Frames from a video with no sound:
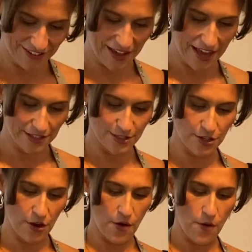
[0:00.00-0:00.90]
Okay,
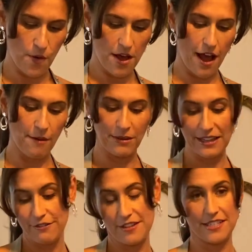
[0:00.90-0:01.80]
so I
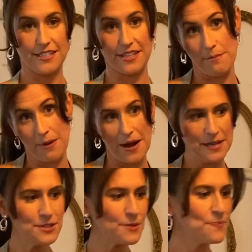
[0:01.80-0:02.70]
believe this is
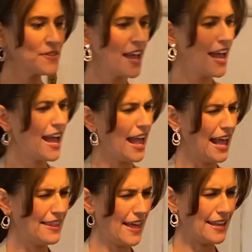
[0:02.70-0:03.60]
combined.
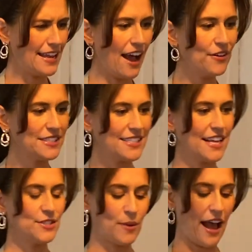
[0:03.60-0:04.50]
And then now it
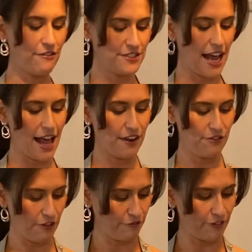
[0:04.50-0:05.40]
says we have to add
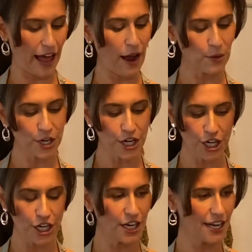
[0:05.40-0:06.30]
the
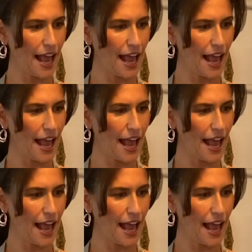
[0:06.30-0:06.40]
flour